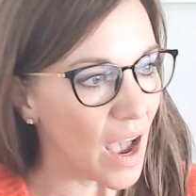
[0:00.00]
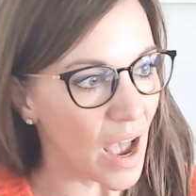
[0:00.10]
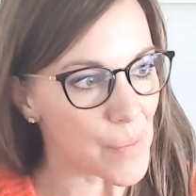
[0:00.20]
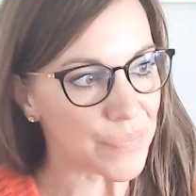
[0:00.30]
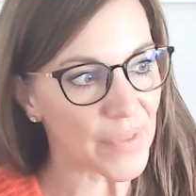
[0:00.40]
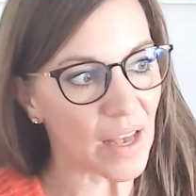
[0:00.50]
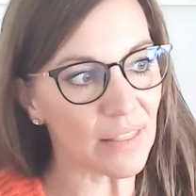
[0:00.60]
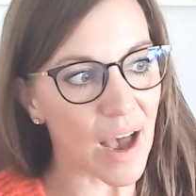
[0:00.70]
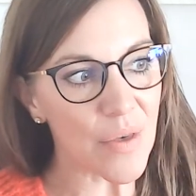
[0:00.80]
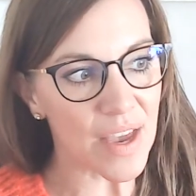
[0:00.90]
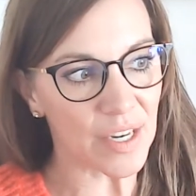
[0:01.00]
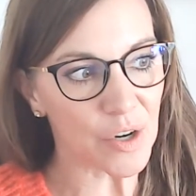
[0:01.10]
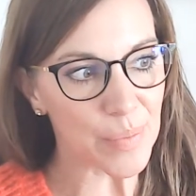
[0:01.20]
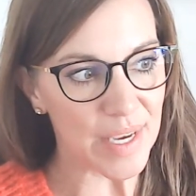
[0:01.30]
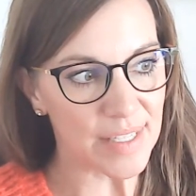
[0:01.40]
Allow that
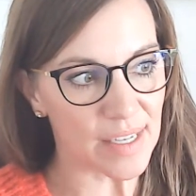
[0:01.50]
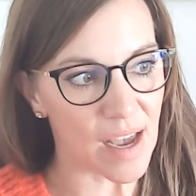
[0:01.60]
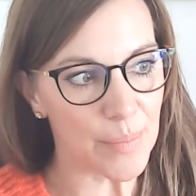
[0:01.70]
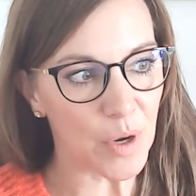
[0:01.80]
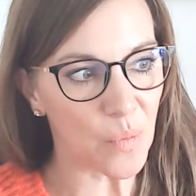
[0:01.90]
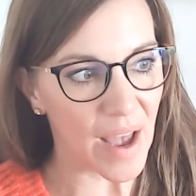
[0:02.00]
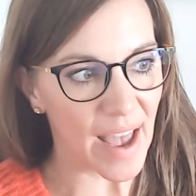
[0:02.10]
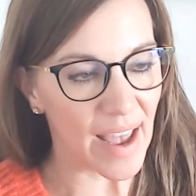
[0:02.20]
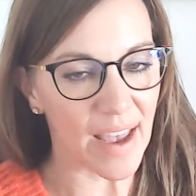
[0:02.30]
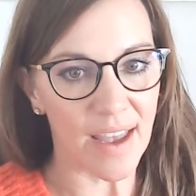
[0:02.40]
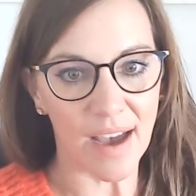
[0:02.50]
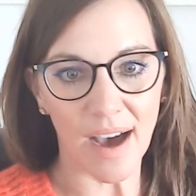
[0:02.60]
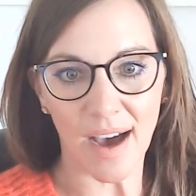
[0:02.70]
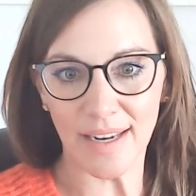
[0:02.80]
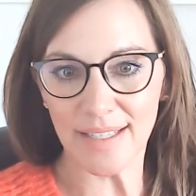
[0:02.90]
inner peace to come your way
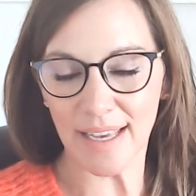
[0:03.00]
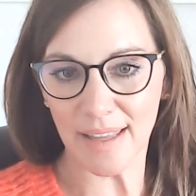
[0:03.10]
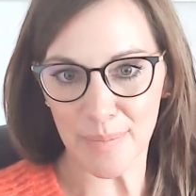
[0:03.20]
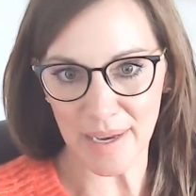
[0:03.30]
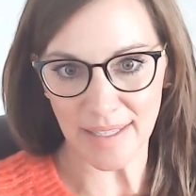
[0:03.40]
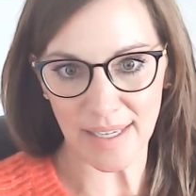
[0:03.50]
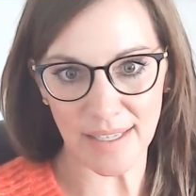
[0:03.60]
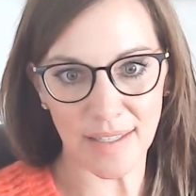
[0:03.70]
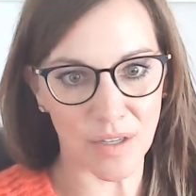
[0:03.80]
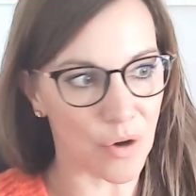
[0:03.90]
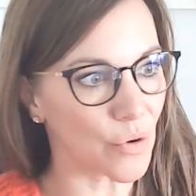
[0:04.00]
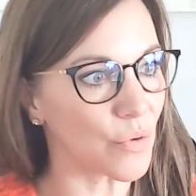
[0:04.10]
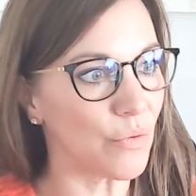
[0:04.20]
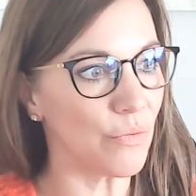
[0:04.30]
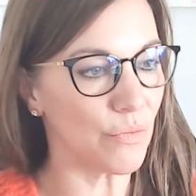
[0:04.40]
on a daily basis.
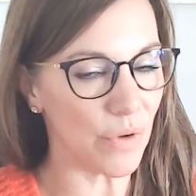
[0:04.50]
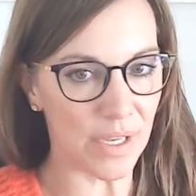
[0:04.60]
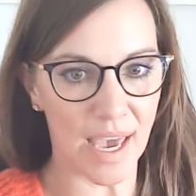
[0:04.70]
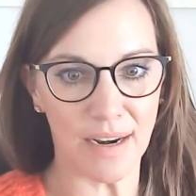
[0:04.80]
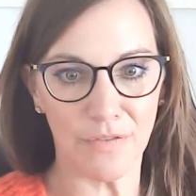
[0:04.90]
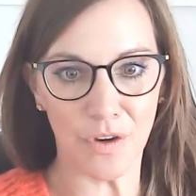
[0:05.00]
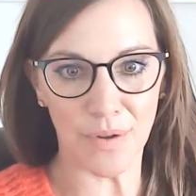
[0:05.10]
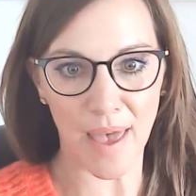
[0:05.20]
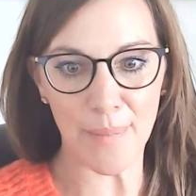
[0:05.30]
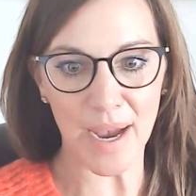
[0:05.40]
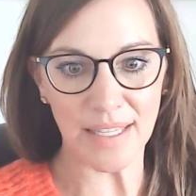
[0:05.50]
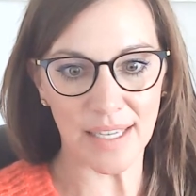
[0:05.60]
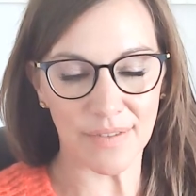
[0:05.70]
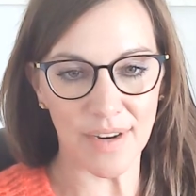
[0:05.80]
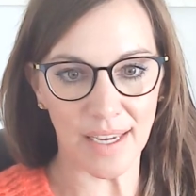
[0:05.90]
So again, if you're in that
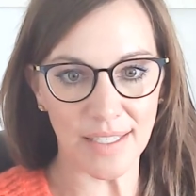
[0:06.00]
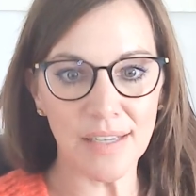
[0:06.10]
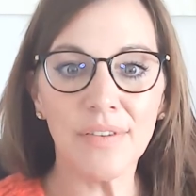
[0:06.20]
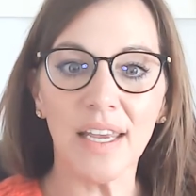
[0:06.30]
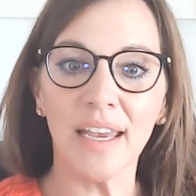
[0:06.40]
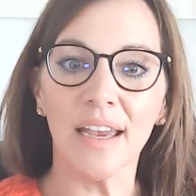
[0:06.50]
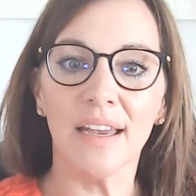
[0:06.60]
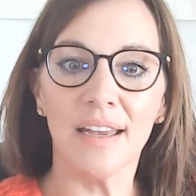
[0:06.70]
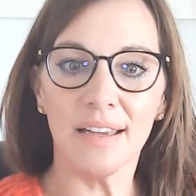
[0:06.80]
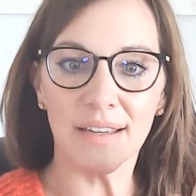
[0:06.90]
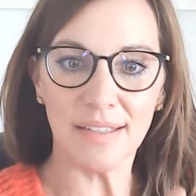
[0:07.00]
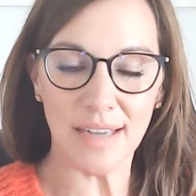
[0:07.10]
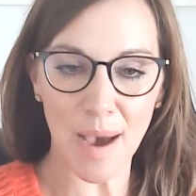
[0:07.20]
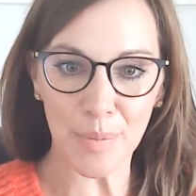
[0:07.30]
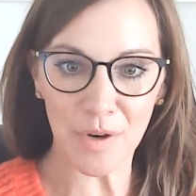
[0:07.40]
mindset of negativity,
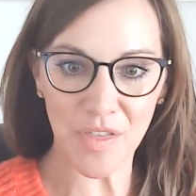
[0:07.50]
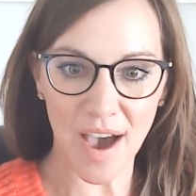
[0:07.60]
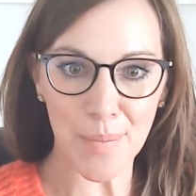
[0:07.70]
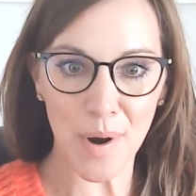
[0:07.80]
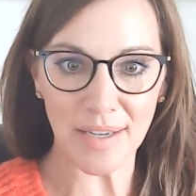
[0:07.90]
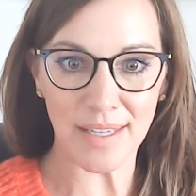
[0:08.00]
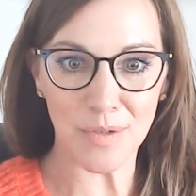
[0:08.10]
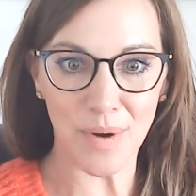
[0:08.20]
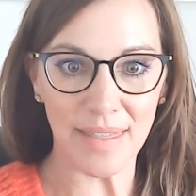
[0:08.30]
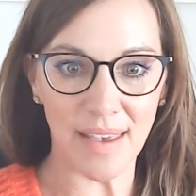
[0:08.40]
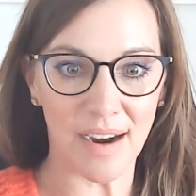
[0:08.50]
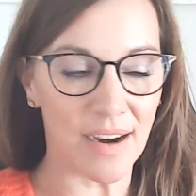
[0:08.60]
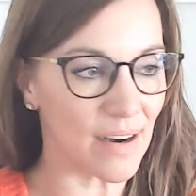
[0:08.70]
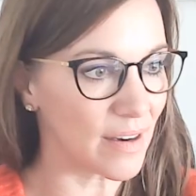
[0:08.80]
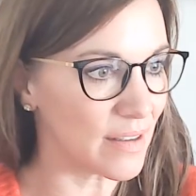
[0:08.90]
stop your thought process right
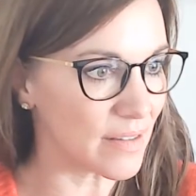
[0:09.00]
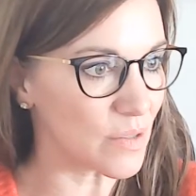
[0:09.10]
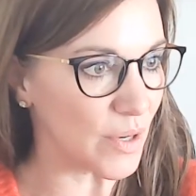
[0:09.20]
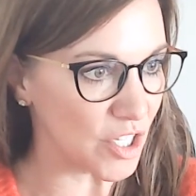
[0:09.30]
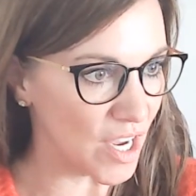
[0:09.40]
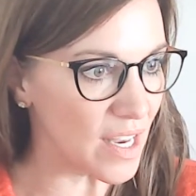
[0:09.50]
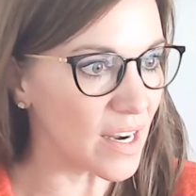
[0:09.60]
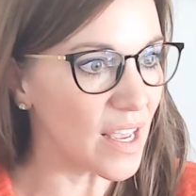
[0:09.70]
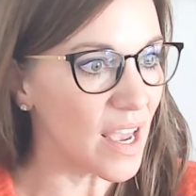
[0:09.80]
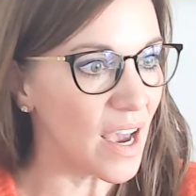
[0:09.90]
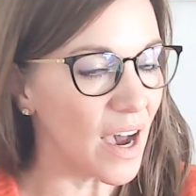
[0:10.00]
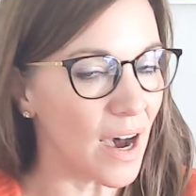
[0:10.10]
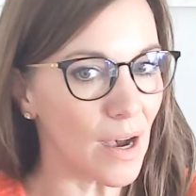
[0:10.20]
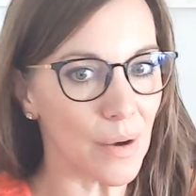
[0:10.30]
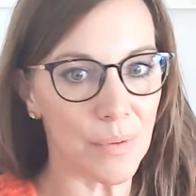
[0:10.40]
there and switch it.
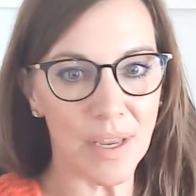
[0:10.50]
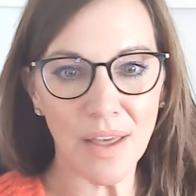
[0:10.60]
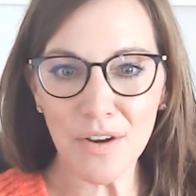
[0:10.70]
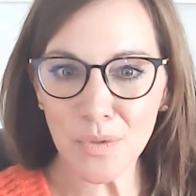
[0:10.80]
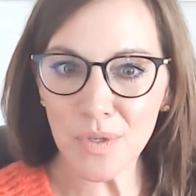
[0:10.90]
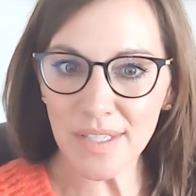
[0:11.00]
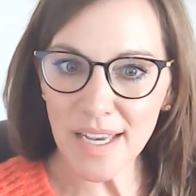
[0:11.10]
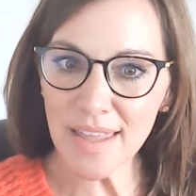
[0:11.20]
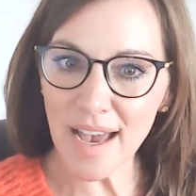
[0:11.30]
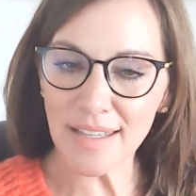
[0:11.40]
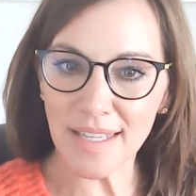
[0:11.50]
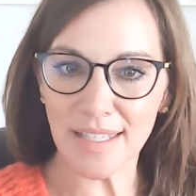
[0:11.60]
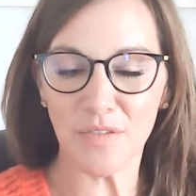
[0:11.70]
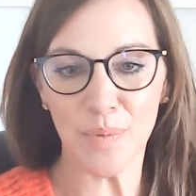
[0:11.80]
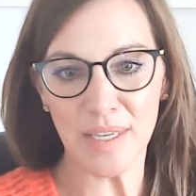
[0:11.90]
And others will see that
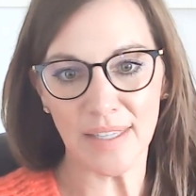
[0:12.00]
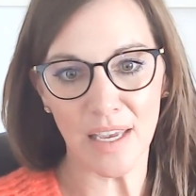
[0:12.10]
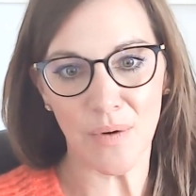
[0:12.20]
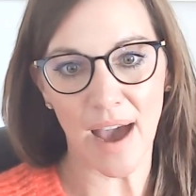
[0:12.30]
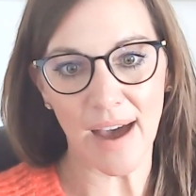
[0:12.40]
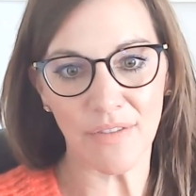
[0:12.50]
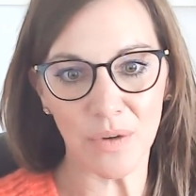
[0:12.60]
sense of peace that you have.